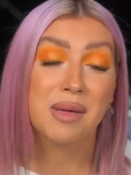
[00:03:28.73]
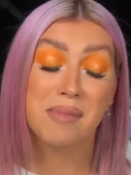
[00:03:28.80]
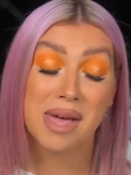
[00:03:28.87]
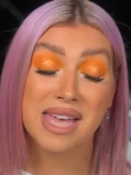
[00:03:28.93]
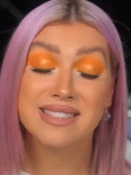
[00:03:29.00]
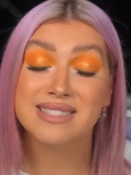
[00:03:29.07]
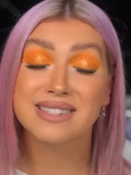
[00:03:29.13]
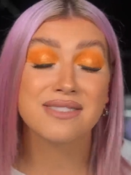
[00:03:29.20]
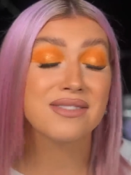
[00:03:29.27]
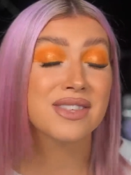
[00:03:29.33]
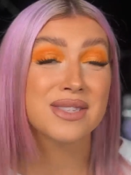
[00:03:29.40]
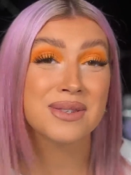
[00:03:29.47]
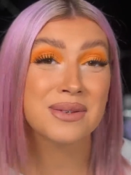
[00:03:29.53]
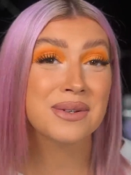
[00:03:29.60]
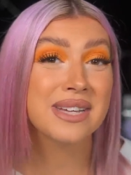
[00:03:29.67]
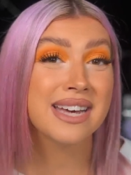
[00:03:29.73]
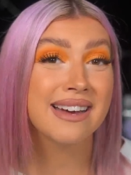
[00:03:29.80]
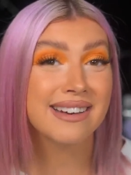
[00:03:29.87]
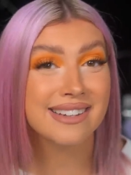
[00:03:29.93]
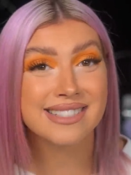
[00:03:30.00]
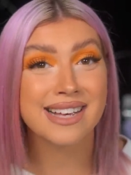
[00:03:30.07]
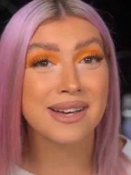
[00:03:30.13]
the best of the
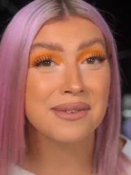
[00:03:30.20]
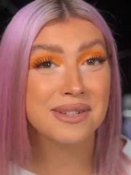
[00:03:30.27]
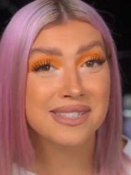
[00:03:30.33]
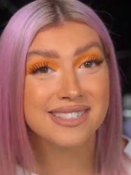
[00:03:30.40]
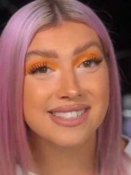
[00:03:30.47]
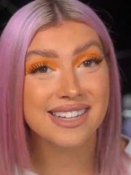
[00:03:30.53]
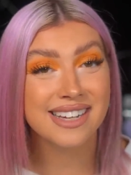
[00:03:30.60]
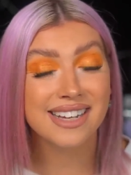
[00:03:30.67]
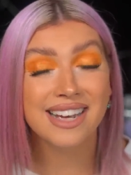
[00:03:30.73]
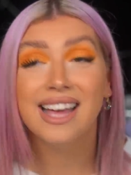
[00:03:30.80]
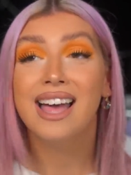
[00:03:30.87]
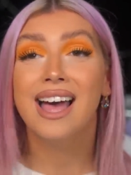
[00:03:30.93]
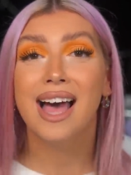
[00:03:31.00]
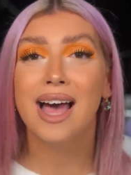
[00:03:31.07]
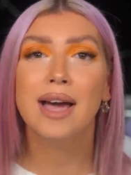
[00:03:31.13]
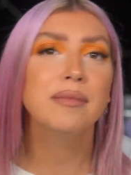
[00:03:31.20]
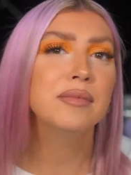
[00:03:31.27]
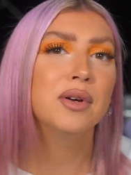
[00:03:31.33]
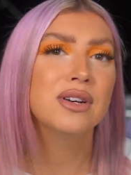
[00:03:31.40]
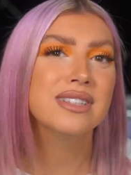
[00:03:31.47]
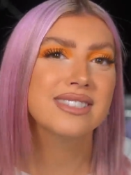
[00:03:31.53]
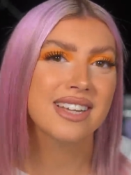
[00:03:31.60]
zodiacs, I would say. I'm
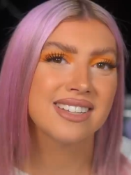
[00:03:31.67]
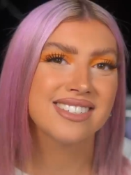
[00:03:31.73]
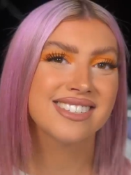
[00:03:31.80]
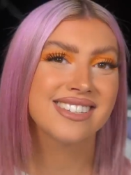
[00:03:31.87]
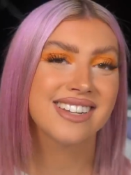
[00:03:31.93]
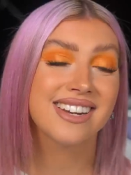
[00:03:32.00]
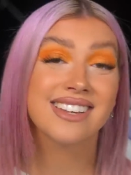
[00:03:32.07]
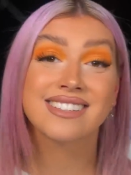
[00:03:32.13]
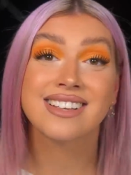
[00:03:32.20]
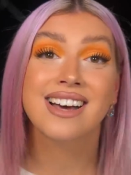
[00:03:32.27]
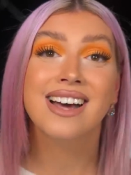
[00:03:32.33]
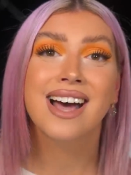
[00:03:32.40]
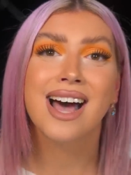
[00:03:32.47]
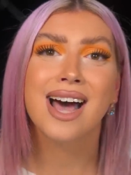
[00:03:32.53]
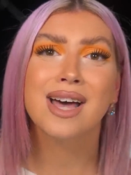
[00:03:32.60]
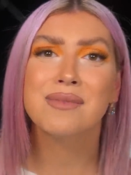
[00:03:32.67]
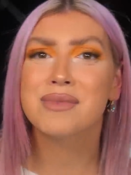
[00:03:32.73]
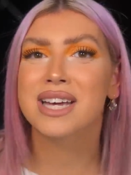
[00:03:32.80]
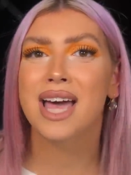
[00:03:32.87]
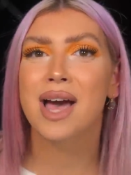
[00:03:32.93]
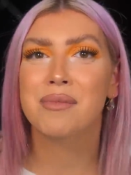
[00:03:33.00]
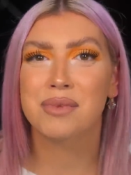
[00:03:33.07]
not a Sagittarius, I'm a
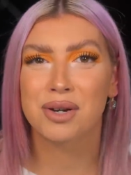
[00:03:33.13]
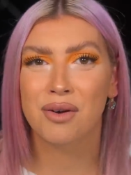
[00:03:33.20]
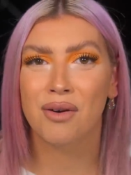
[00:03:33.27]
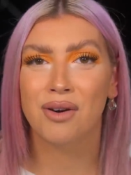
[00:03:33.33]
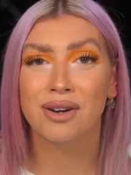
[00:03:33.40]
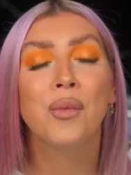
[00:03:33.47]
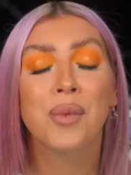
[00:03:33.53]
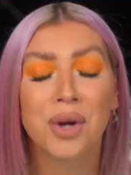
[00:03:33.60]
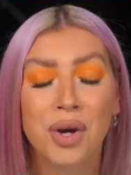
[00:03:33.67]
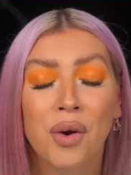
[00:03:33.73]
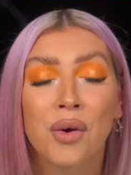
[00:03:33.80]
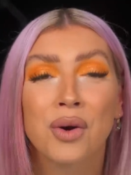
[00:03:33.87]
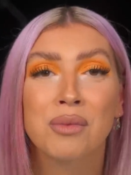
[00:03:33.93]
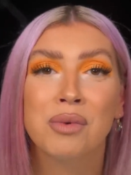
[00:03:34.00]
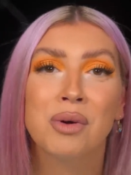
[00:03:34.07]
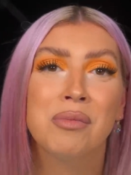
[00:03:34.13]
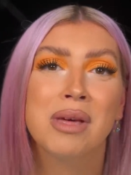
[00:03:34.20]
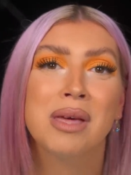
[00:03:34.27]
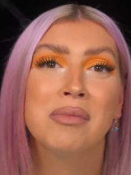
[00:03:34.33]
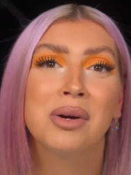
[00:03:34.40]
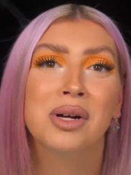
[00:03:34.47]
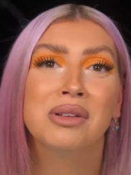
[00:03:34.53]
Capricorn. We're horrible
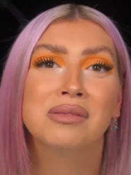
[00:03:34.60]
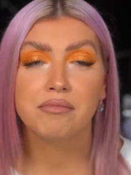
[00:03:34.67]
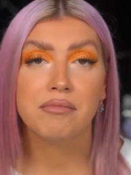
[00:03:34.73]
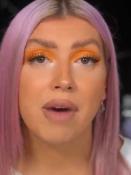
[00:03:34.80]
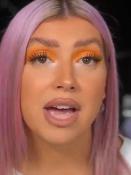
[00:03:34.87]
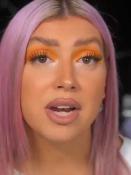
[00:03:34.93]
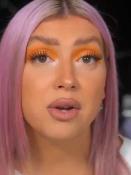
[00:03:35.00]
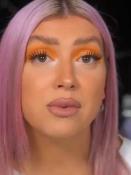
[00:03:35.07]
people. Myra